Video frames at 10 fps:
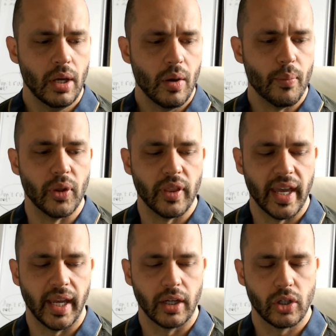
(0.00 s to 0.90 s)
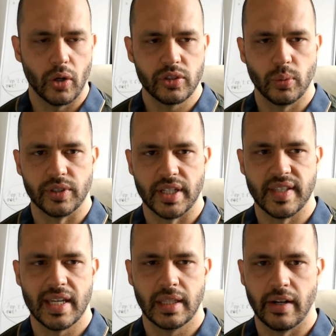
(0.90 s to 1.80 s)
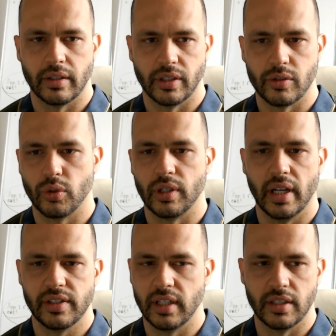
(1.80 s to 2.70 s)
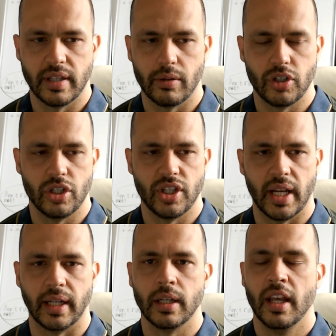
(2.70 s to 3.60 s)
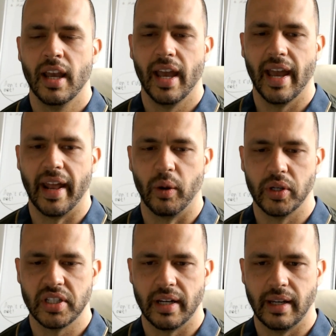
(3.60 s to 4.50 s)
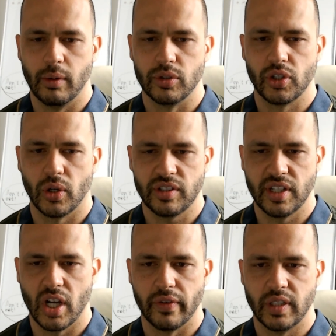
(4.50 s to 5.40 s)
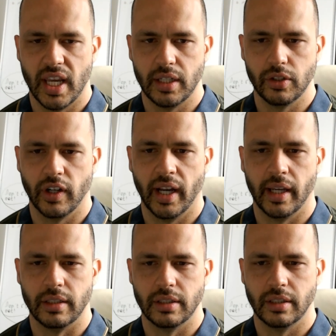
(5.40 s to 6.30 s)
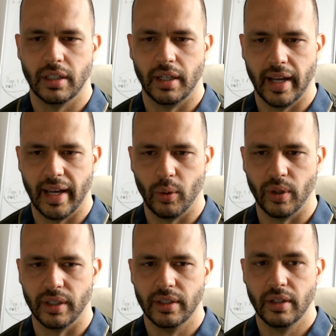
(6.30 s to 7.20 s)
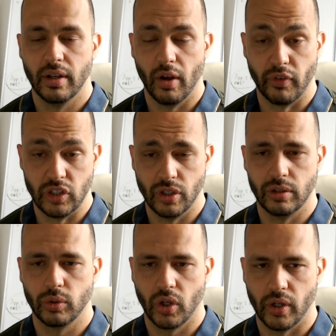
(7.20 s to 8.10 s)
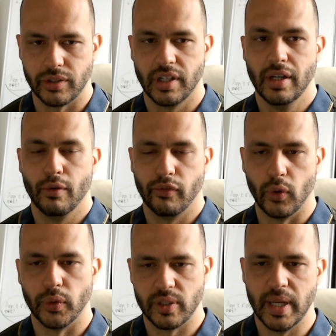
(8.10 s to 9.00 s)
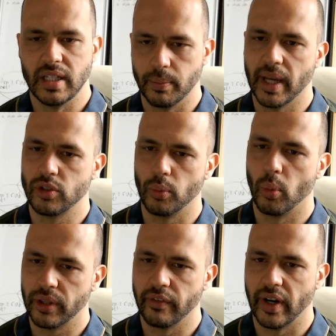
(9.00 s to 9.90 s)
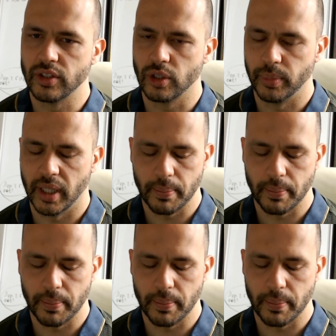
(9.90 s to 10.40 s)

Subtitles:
But their cost was, I sat there as I was sort of listening as they were chit-chatting, and I worked out it was costing over 10 grand an hour of internal cost for this meeting based on what their rates could be.